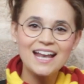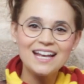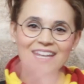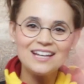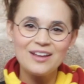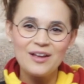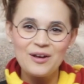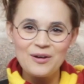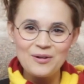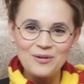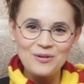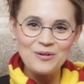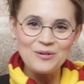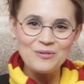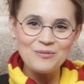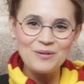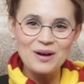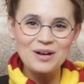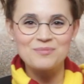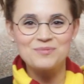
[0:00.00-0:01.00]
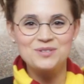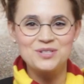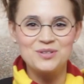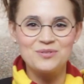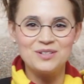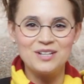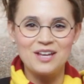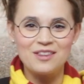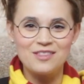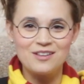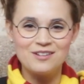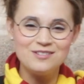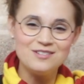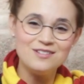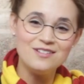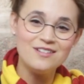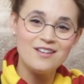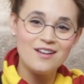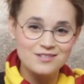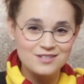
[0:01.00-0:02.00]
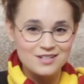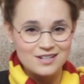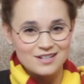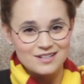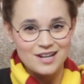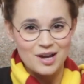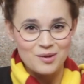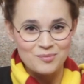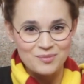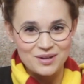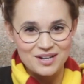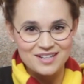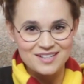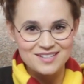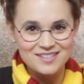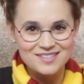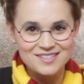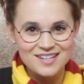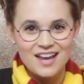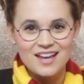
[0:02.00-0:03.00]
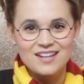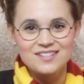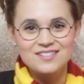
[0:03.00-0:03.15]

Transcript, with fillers: Hello, welcome to another Nerdy Nummies.